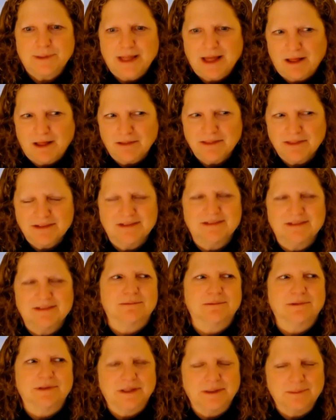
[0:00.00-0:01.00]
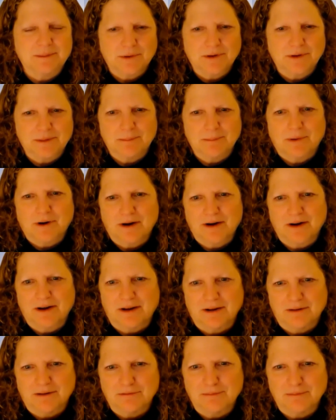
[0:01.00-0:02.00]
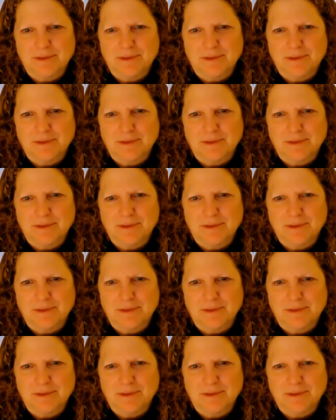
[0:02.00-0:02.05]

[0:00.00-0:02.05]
health is a really important part of